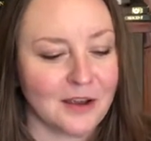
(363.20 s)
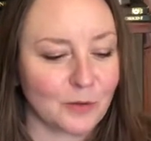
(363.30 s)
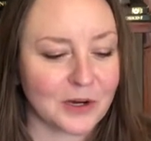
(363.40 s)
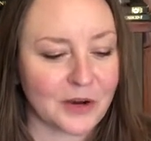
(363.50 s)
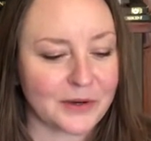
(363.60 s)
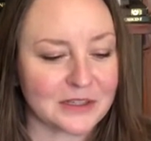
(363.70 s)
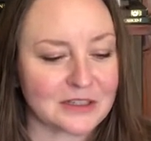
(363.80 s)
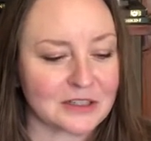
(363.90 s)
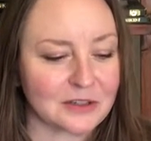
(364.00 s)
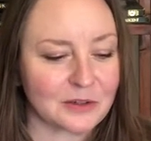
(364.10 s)
We're going
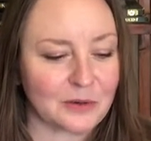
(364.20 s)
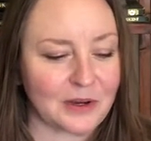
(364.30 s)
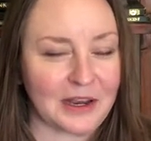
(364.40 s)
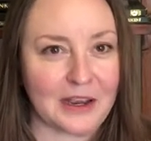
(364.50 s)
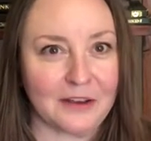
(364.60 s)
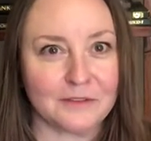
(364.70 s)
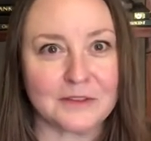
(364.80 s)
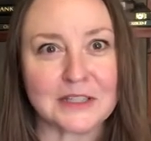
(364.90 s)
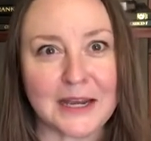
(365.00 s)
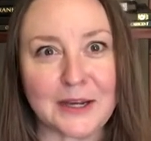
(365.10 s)
to have
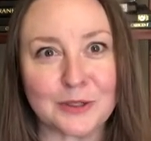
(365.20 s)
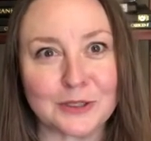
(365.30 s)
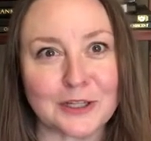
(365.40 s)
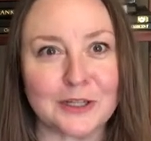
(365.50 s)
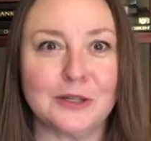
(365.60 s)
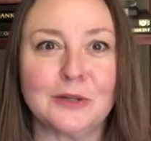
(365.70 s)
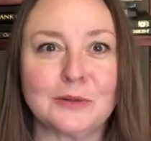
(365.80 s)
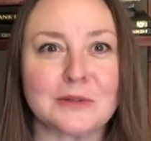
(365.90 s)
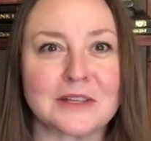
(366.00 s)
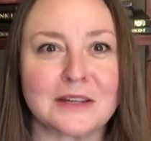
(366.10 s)

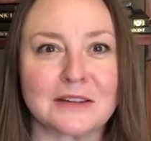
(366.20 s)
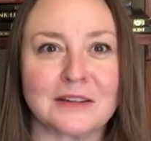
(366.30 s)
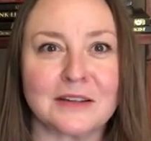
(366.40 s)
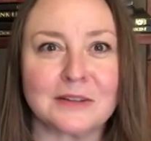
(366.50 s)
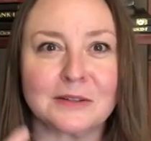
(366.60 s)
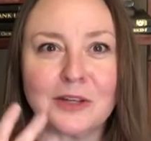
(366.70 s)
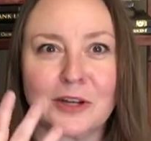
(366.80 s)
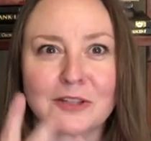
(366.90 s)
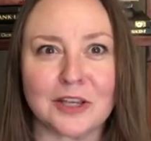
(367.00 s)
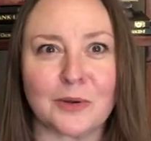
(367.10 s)
downloads. And, uh, you
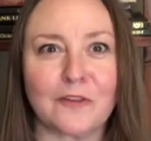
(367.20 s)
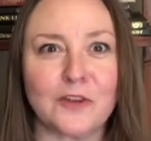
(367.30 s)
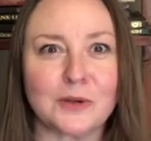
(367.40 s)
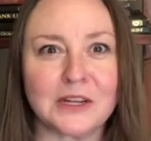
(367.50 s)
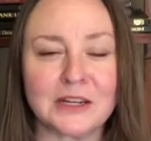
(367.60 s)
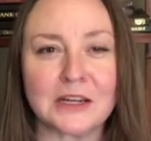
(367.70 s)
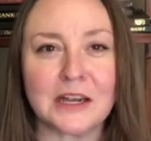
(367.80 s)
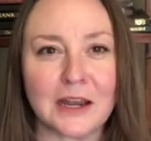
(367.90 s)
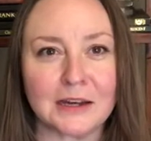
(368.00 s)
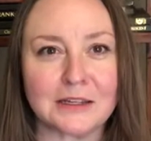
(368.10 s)
know, so if you get any
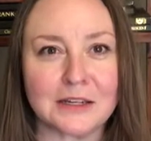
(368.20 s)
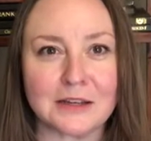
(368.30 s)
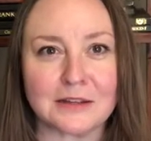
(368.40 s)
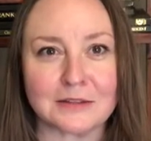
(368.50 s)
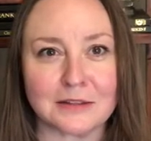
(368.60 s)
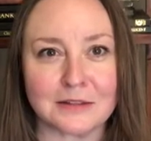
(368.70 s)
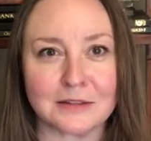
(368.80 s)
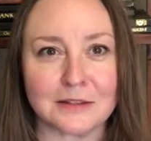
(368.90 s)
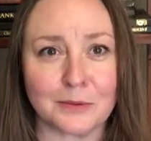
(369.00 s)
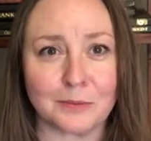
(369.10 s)
ideas at
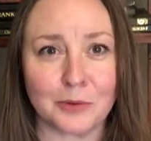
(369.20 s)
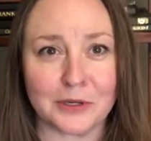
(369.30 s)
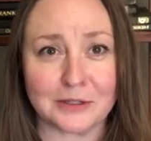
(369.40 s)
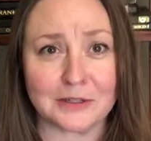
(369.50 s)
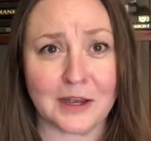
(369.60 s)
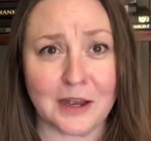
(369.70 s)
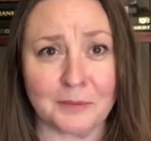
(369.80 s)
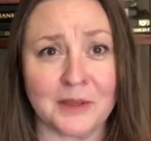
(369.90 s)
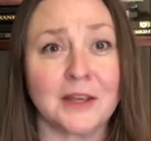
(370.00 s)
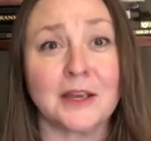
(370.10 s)
this point in
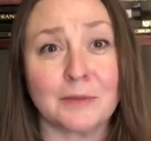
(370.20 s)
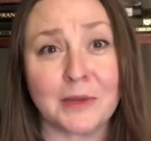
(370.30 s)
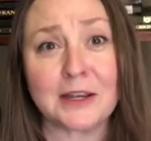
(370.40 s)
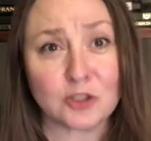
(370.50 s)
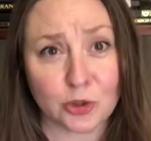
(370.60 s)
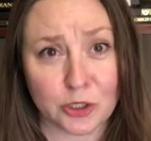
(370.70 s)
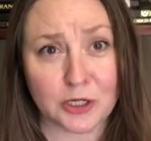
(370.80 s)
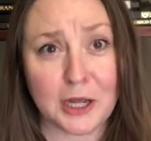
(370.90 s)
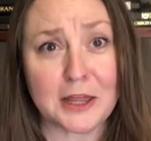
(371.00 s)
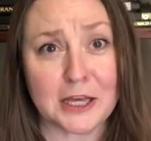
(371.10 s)
time, make
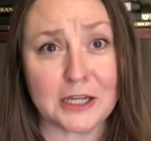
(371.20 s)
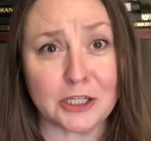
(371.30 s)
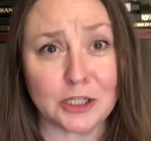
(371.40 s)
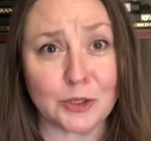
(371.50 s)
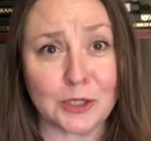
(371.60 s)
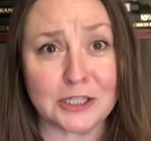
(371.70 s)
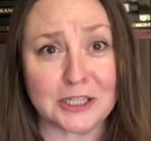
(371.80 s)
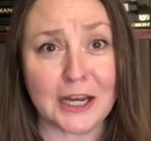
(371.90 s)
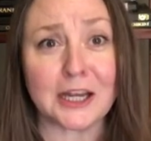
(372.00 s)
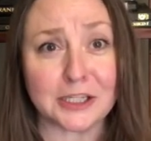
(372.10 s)
sure that you
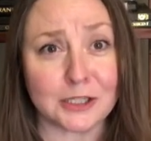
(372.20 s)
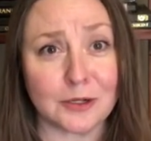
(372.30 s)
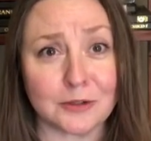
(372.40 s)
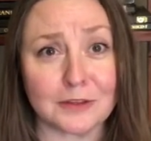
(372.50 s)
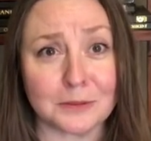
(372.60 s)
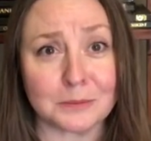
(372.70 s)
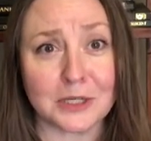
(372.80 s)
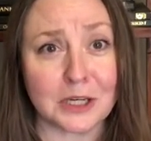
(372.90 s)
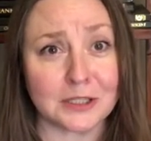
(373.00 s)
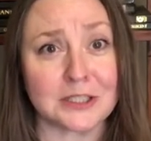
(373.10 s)
take note of them,
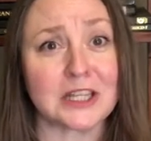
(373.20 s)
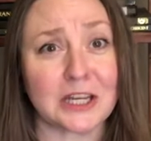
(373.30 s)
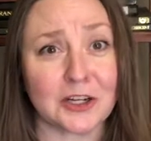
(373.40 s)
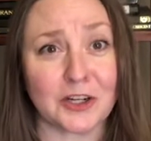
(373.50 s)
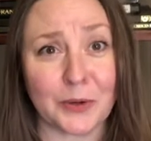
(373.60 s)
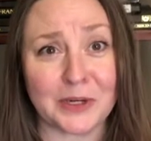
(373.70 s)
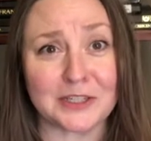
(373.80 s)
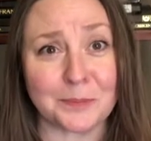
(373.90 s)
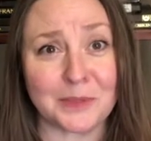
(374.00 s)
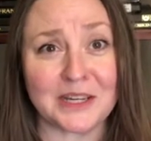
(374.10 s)
because they are going
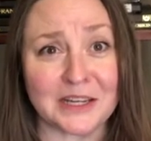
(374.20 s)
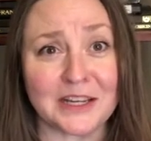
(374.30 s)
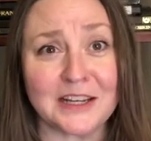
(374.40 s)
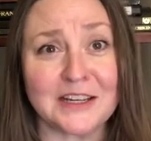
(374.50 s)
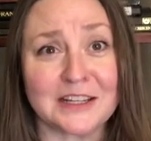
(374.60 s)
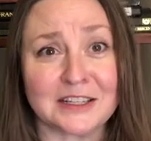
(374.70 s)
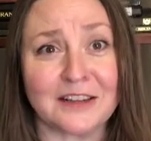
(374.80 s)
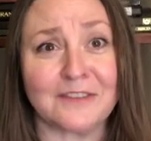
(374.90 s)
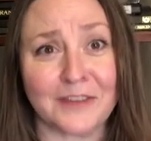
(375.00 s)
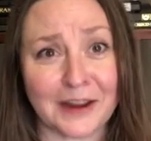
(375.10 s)
to be
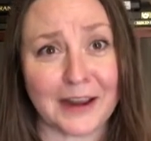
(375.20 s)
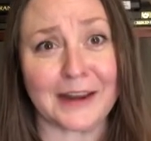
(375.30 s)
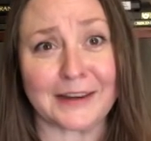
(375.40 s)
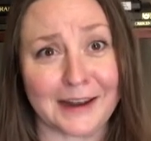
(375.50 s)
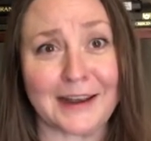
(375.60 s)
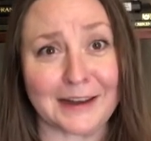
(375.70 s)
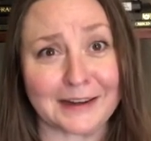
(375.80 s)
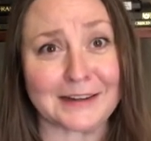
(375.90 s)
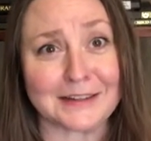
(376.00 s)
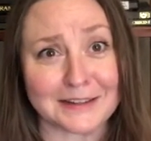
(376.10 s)
divine
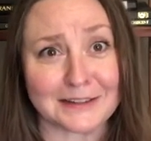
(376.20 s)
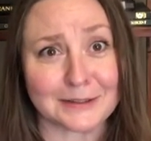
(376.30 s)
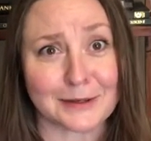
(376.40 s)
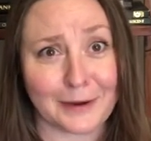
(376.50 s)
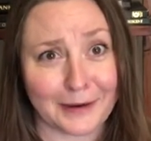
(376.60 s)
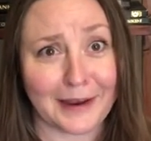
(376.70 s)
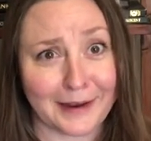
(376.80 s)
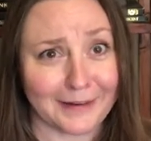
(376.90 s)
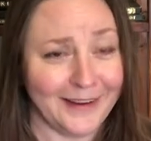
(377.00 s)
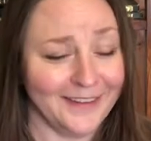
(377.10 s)
ideas,
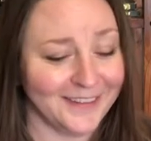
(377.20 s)
okay?